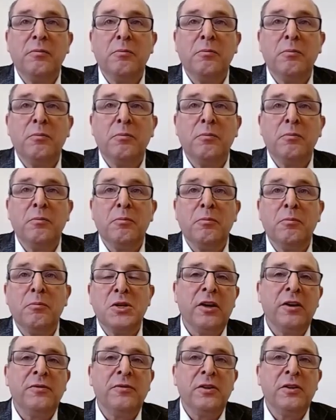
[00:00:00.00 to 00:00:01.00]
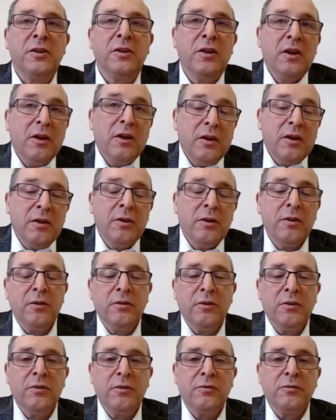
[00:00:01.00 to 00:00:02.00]
material safety
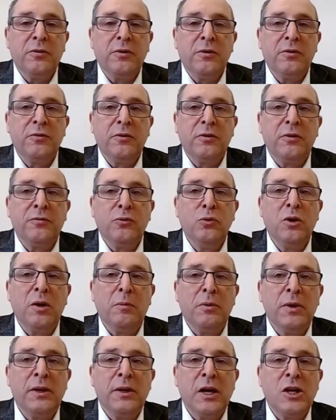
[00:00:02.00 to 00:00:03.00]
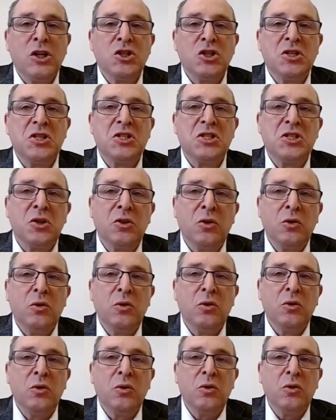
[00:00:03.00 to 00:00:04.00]
for food applications.
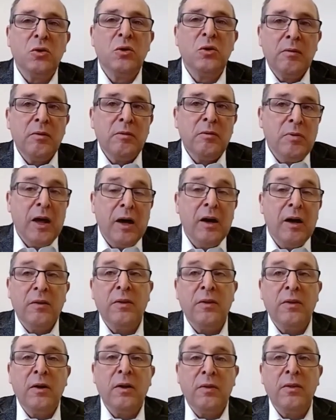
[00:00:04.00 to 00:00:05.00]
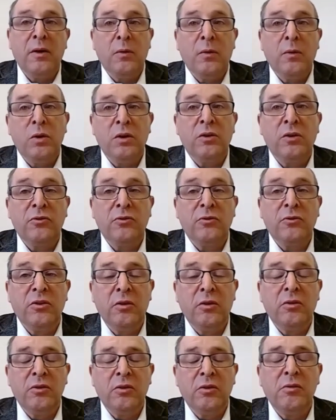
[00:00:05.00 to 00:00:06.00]
So, yeah, there were
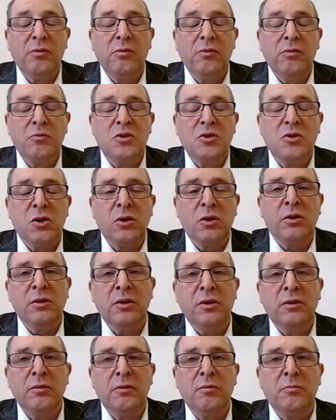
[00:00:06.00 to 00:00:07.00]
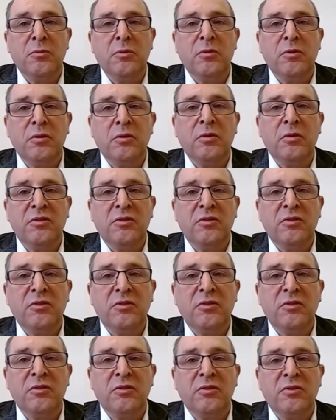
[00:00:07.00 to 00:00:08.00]
certainly
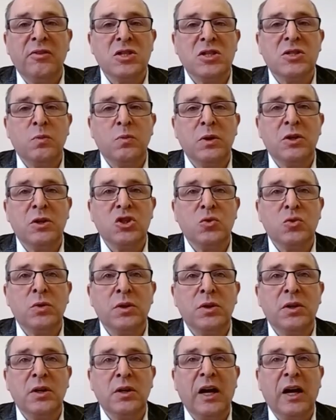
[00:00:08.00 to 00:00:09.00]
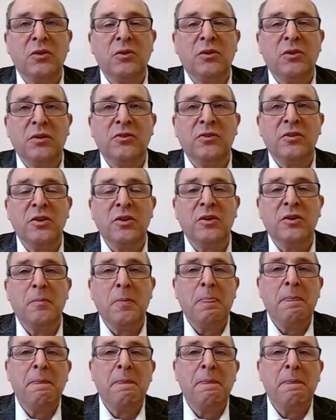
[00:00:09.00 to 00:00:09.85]
some changes which we had to consider.